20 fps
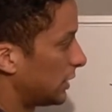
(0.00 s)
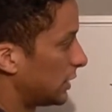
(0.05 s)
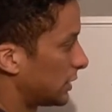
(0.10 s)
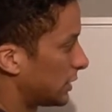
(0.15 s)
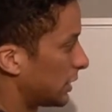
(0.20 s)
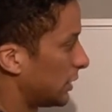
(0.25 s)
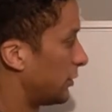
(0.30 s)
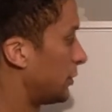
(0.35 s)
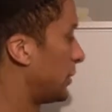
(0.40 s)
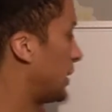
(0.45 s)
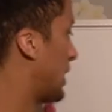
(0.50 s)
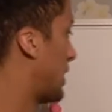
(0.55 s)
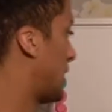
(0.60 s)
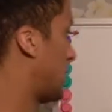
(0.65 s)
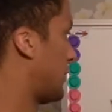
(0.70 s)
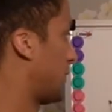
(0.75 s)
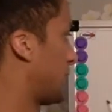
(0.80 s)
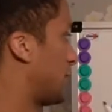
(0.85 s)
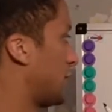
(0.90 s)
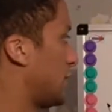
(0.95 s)
So we
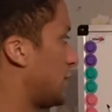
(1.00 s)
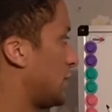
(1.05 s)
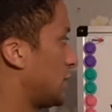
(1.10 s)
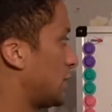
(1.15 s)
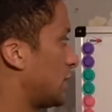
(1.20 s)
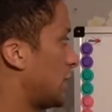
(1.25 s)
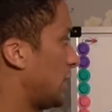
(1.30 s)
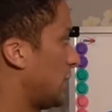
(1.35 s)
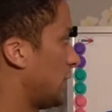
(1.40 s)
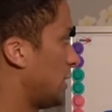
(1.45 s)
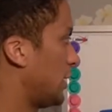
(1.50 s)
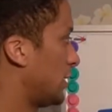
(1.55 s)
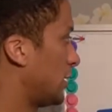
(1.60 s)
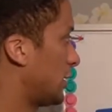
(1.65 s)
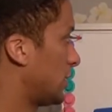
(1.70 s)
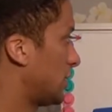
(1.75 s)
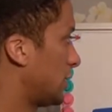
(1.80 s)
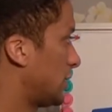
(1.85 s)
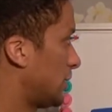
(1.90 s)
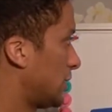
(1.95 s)
have, let's
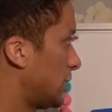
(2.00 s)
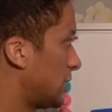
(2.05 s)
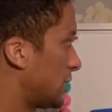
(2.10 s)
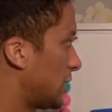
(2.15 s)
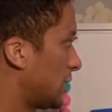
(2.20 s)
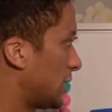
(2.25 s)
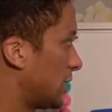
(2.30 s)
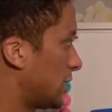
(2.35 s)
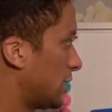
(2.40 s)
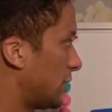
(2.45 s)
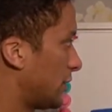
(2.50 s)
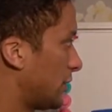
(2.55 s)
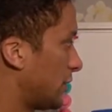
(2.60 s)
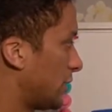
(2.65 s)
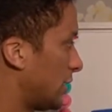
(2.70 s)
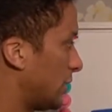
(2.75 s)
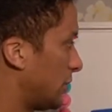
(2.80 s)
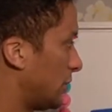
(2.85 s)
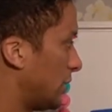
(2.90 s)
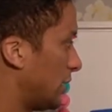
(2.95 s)
take a
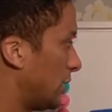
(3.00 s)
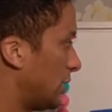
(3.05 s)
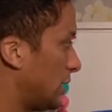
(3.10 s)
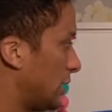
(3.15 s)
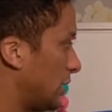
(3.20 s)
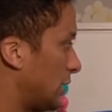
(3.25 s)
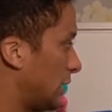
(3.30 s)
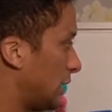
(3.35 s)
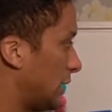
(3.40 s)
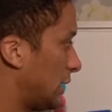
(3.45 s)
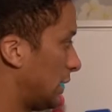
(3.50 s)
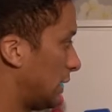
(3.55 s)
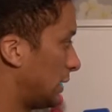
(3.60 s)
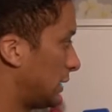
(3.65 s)
different number.